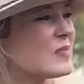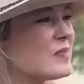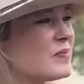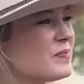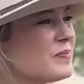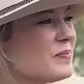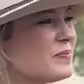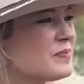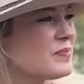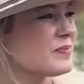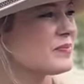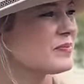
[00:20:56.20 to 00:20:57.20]

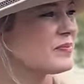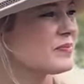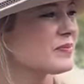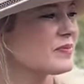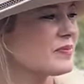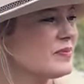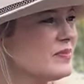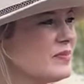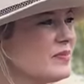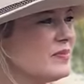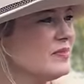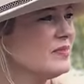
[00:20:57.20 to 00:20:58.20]

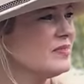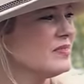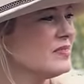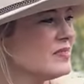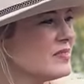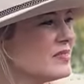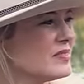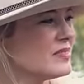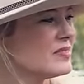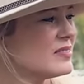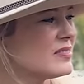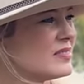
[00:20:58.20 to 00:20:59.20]

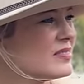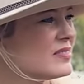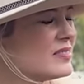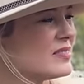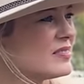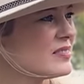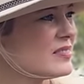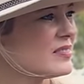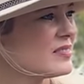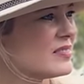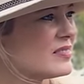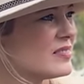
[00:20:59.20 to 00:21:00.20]

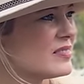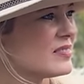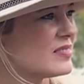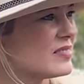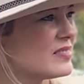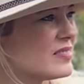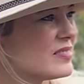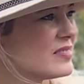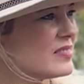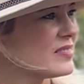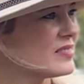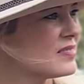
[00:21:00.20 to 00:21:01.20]

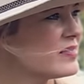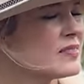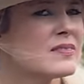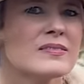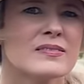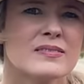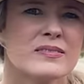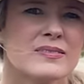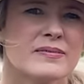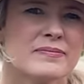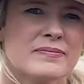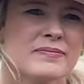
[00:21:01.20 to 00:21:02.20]

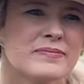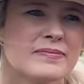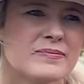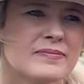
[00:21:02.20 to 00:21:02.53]
The person shown says nothing.